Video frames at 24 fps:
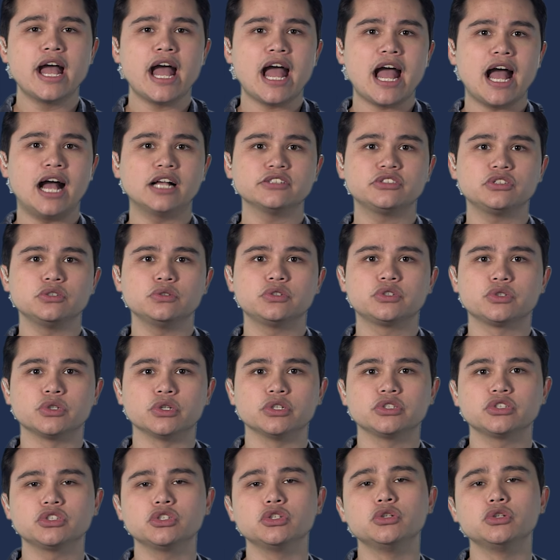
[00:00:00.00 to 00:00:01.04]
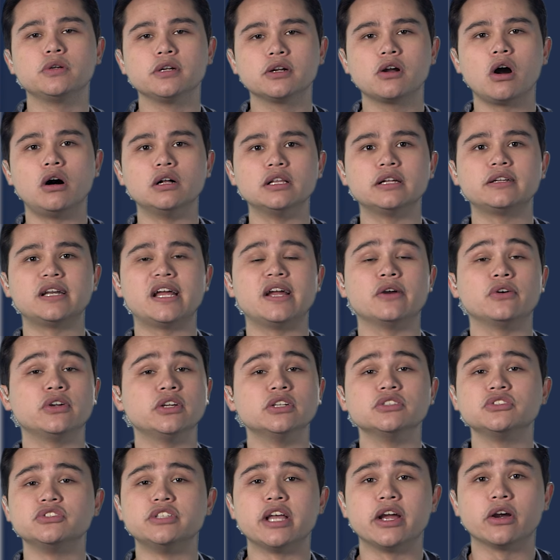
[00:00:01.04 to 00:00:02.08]
As you search, can call out
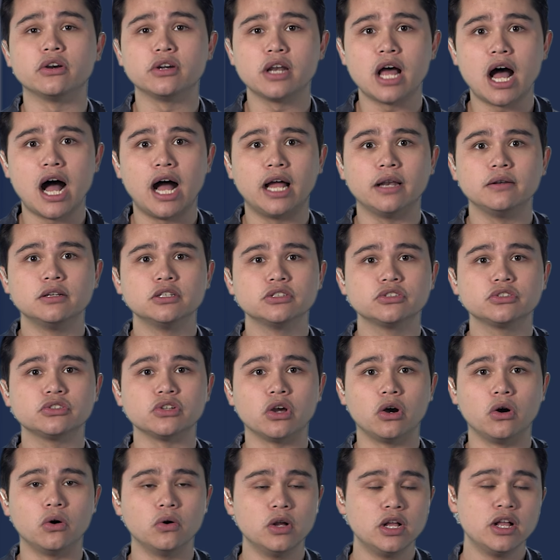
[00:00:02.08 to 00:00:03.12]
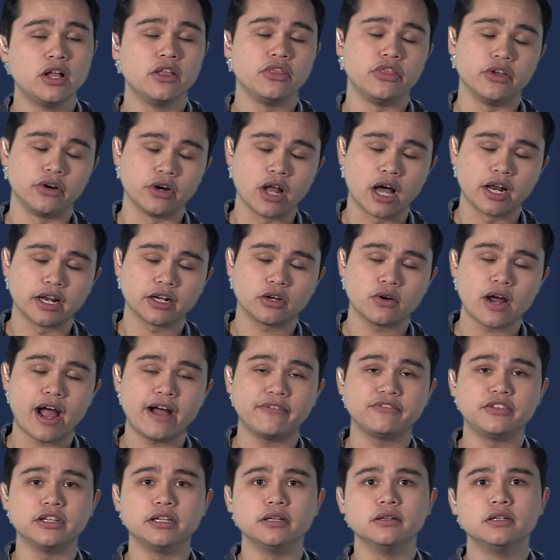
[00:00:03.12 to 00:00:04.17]
areas they're not. So they're not at
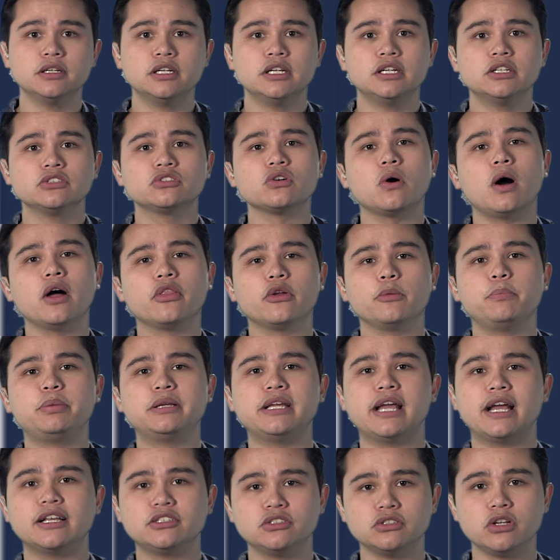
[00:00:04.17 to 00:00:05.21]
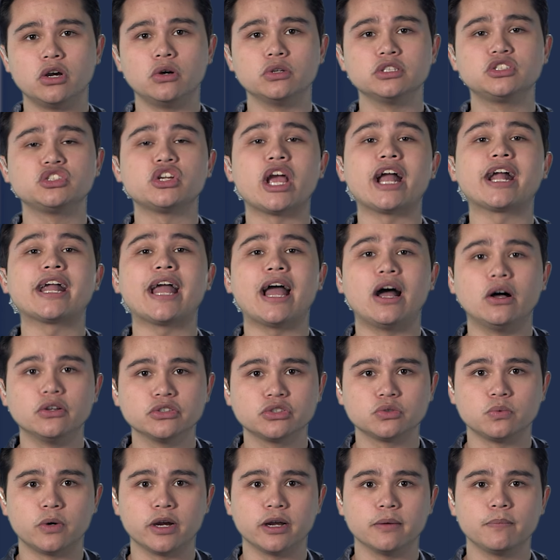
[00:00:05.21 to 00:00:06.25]
Crafty, so other PAs know to check
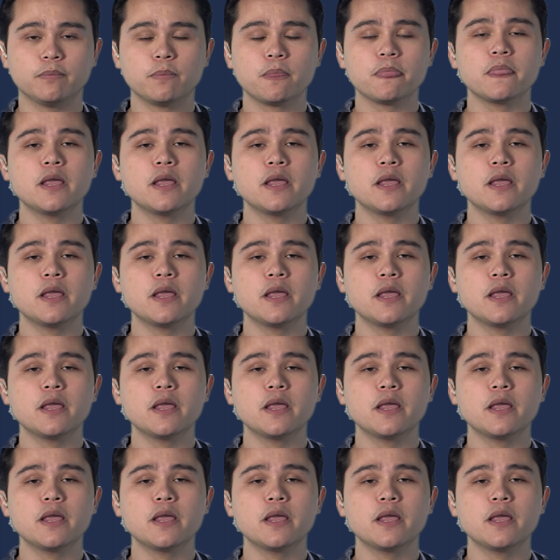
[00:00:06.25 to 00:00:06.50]
elsewhere.